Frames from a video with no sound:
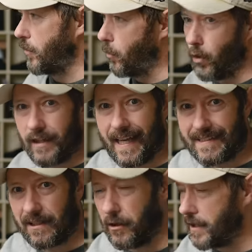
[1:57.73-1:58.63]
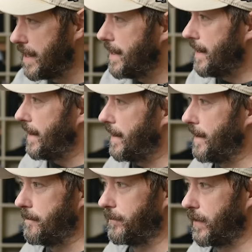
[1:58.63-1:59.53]
I've got one catalogue
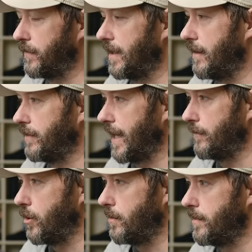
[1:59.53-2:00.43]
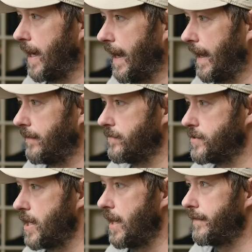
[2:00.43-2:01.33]
um, for, of Lightroom,
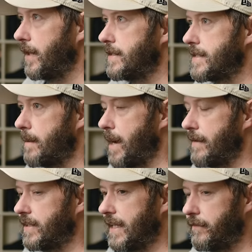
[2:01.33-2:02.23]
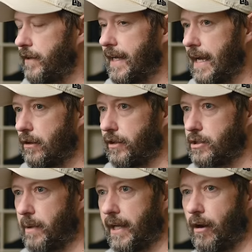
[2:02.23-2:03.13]
and the only time I have a different catalogue
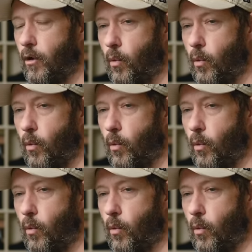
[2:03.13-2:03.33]
is when I go